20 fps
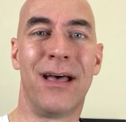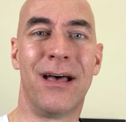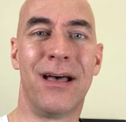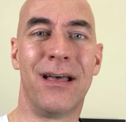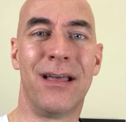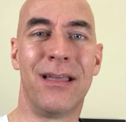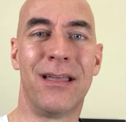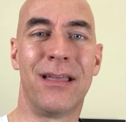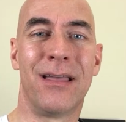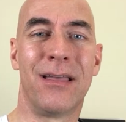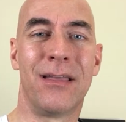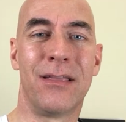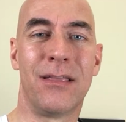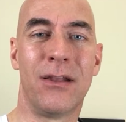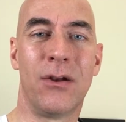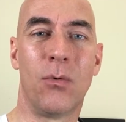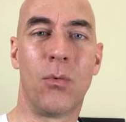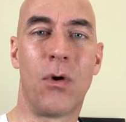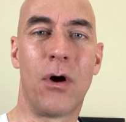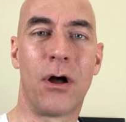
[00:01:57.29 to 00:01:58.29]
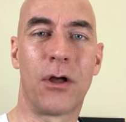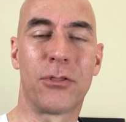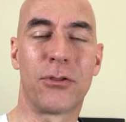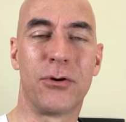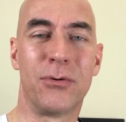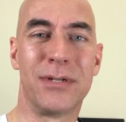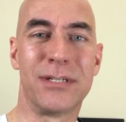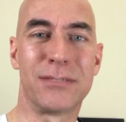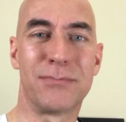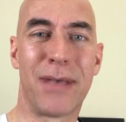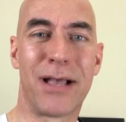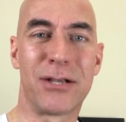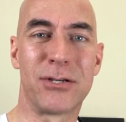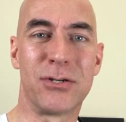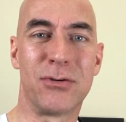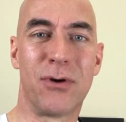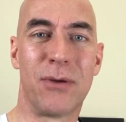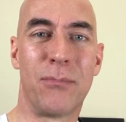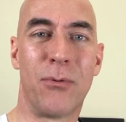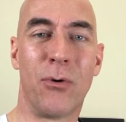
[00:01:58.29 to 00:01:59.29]
walkthrough
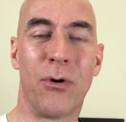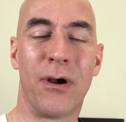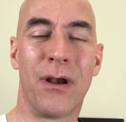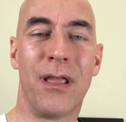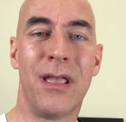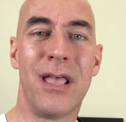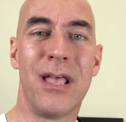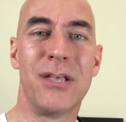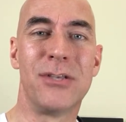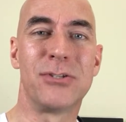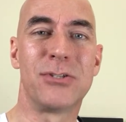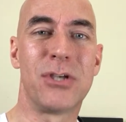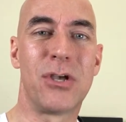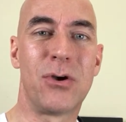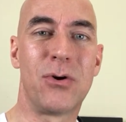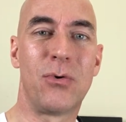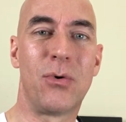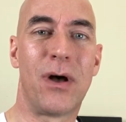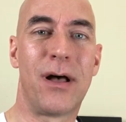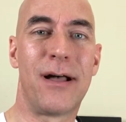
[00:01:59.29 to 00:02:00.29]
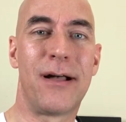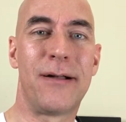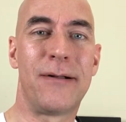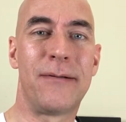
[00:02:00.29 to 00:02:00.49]
inspection report. So